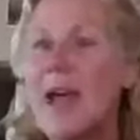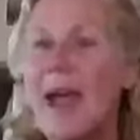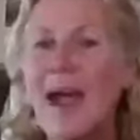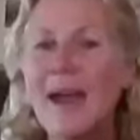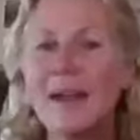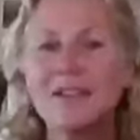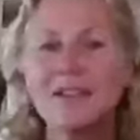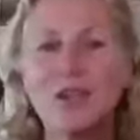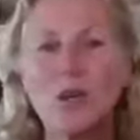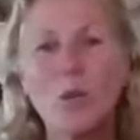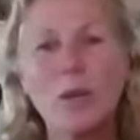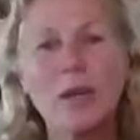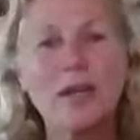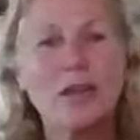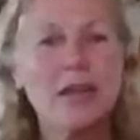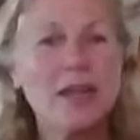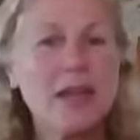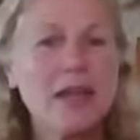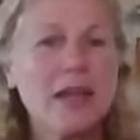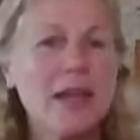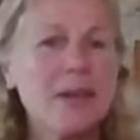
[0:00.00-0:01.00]
acts
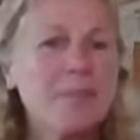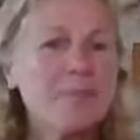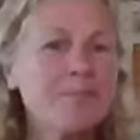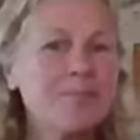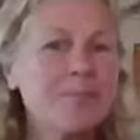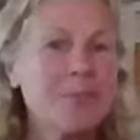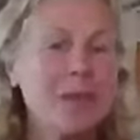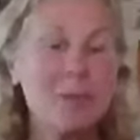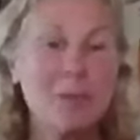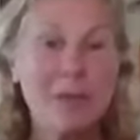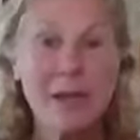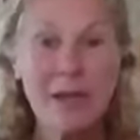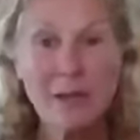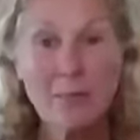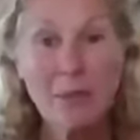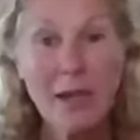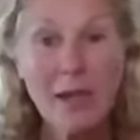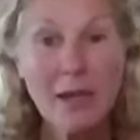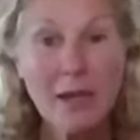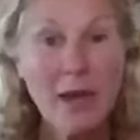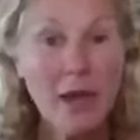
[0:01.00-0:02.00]
quickly, but he
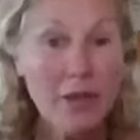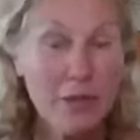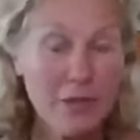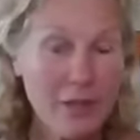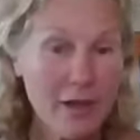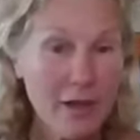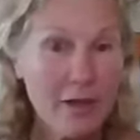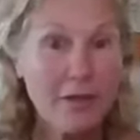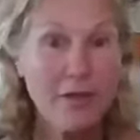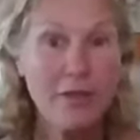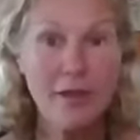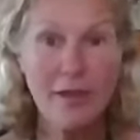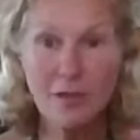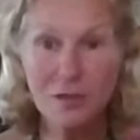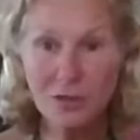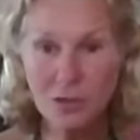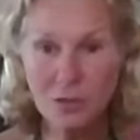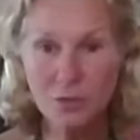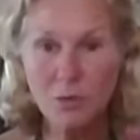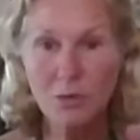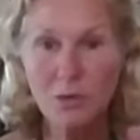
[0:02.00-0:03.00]
may not think
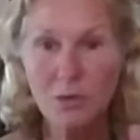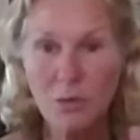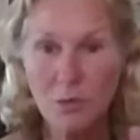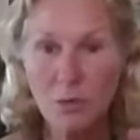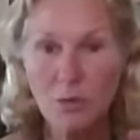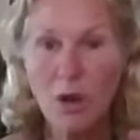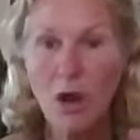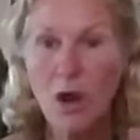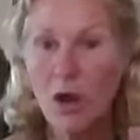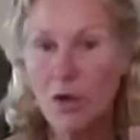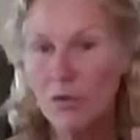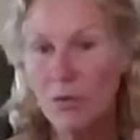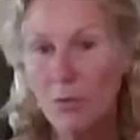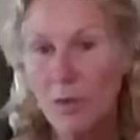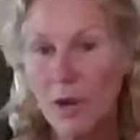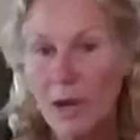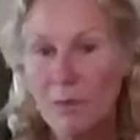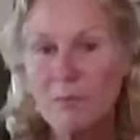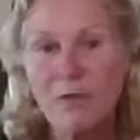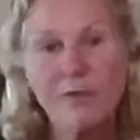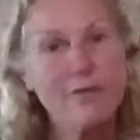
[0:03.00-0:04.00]
things through all the
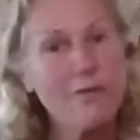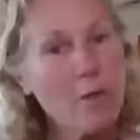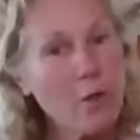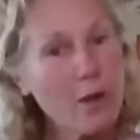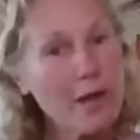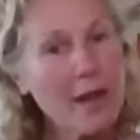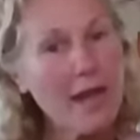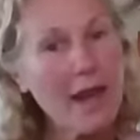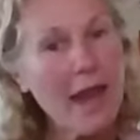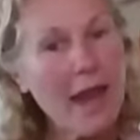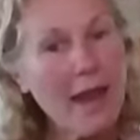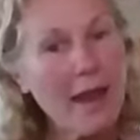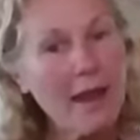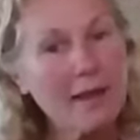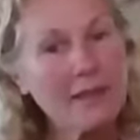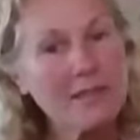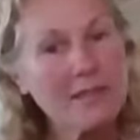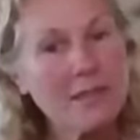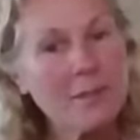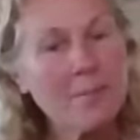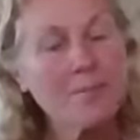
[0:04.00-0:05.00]
way before he
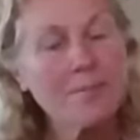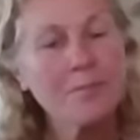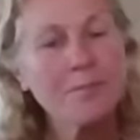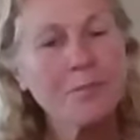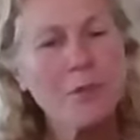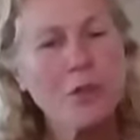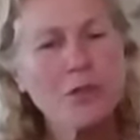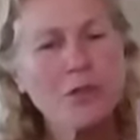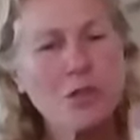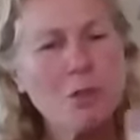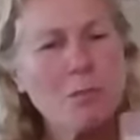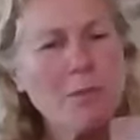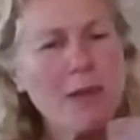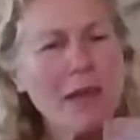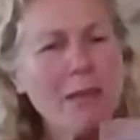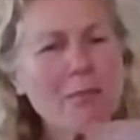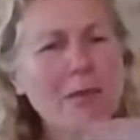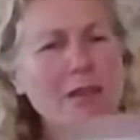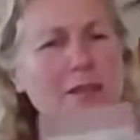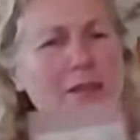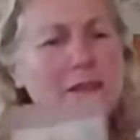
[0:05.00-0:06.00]
acts. So
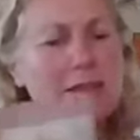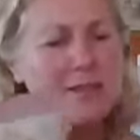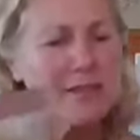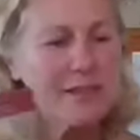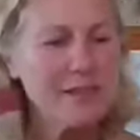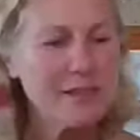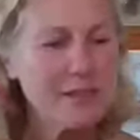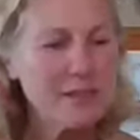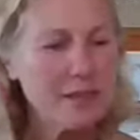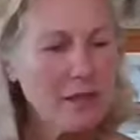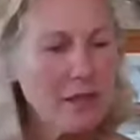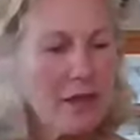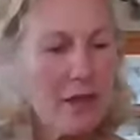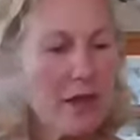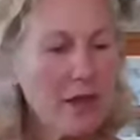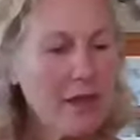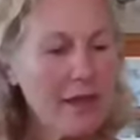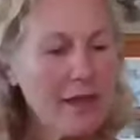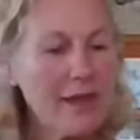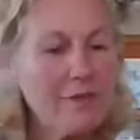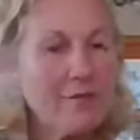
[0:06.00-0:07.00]
maybe this is
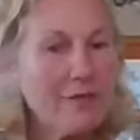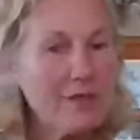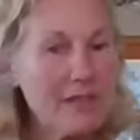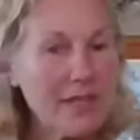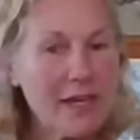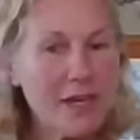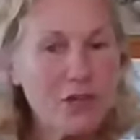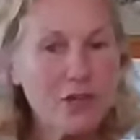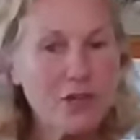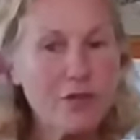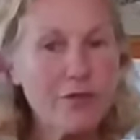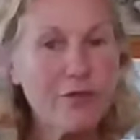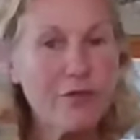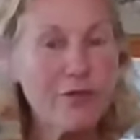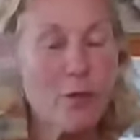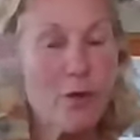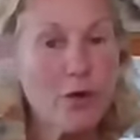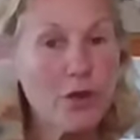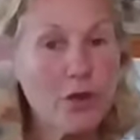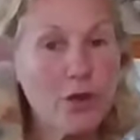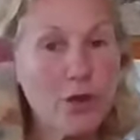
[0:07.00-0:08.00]
an invitation
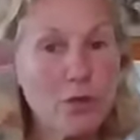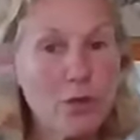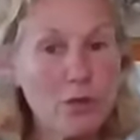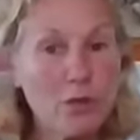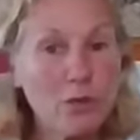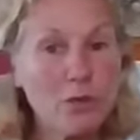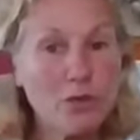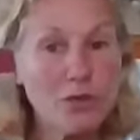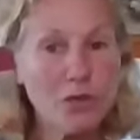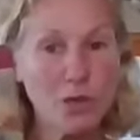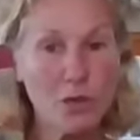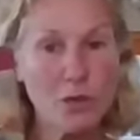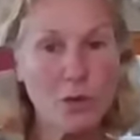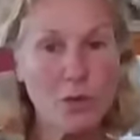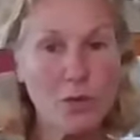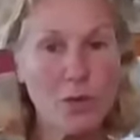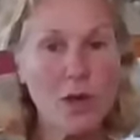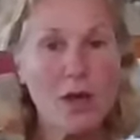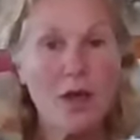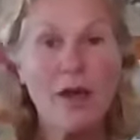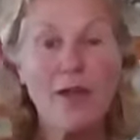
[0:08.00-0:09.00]
for you
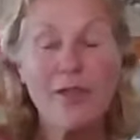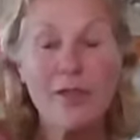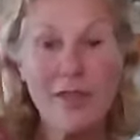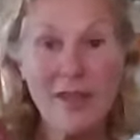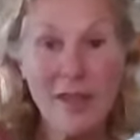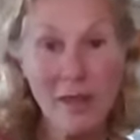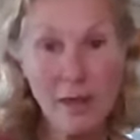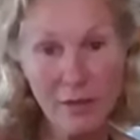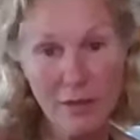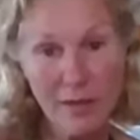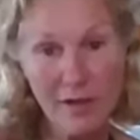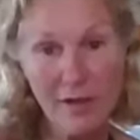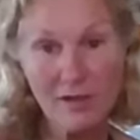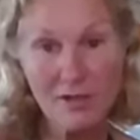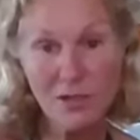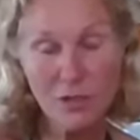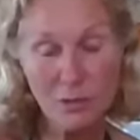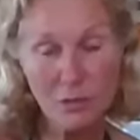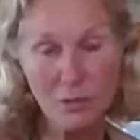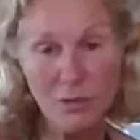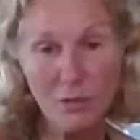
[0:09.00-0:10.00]
to think
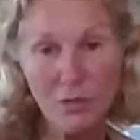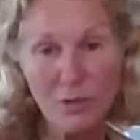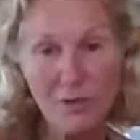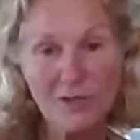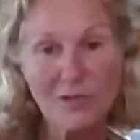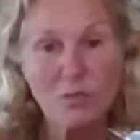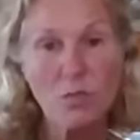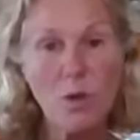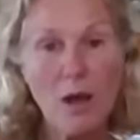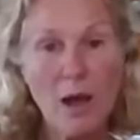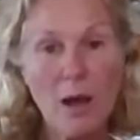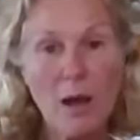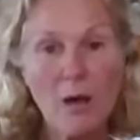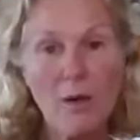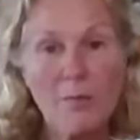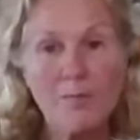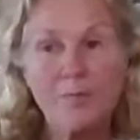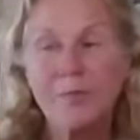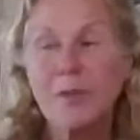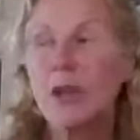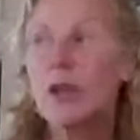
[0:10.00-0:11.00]
things through as
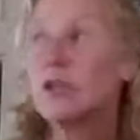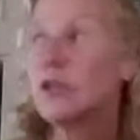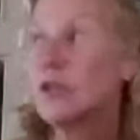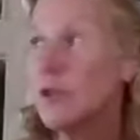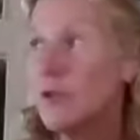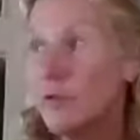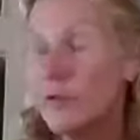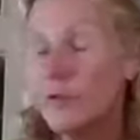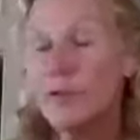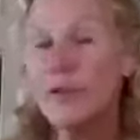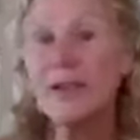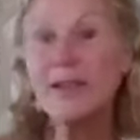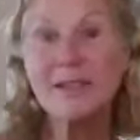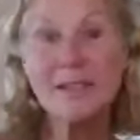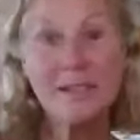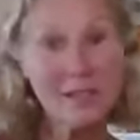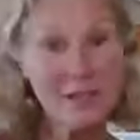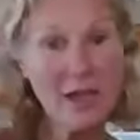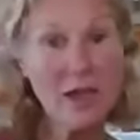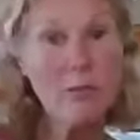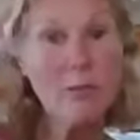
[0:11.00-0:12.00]
well. Look for things
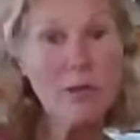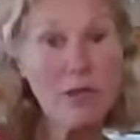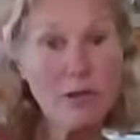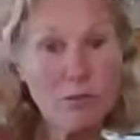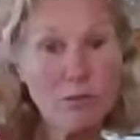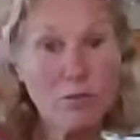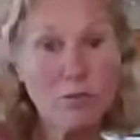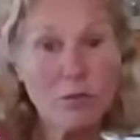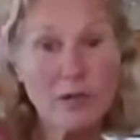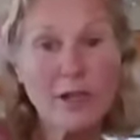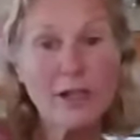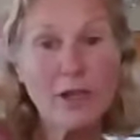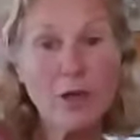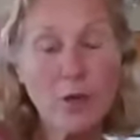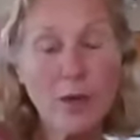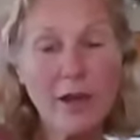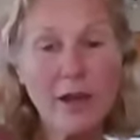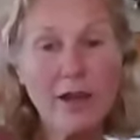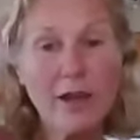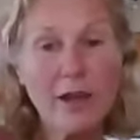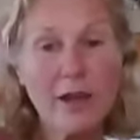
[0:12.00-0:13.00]
to come in really
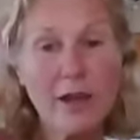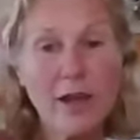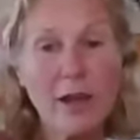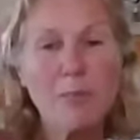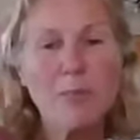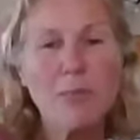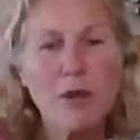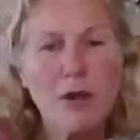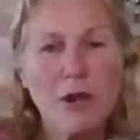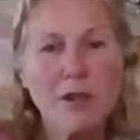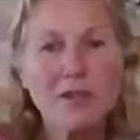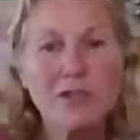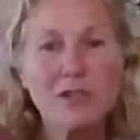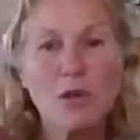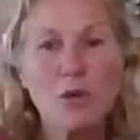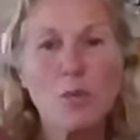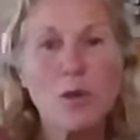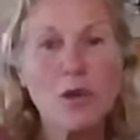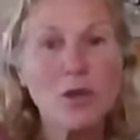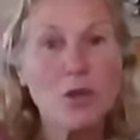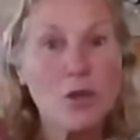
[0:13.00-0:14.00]
quick, but
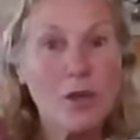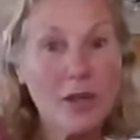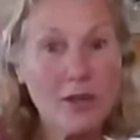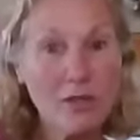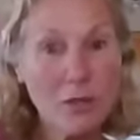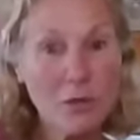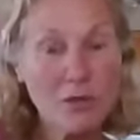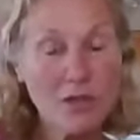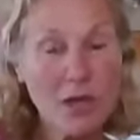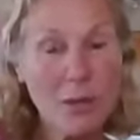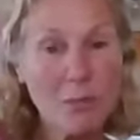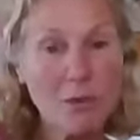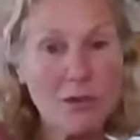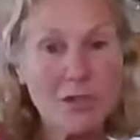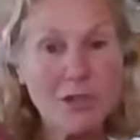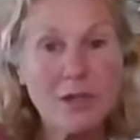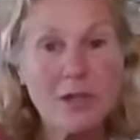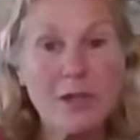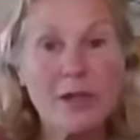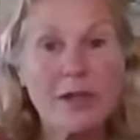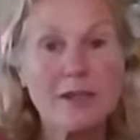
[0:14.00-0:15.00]
also when you get those
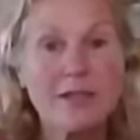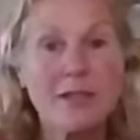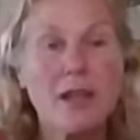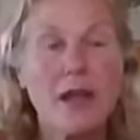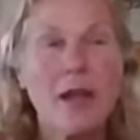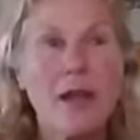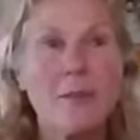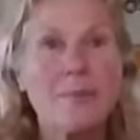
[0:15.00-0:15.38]
opportunities,